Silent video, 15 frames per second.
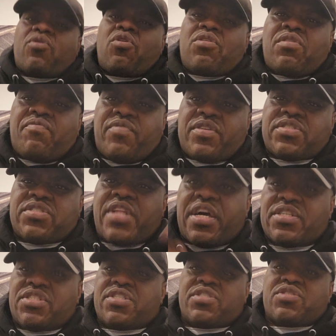all of us,
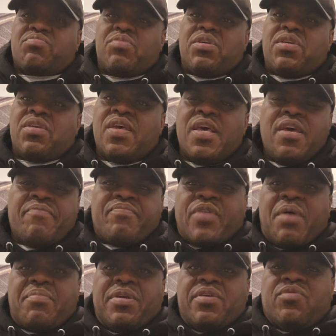not just me.
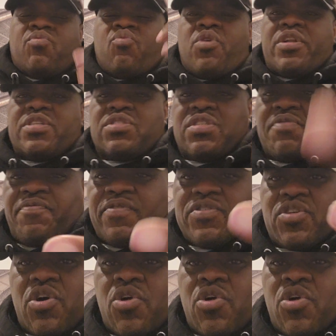I mean, what a difference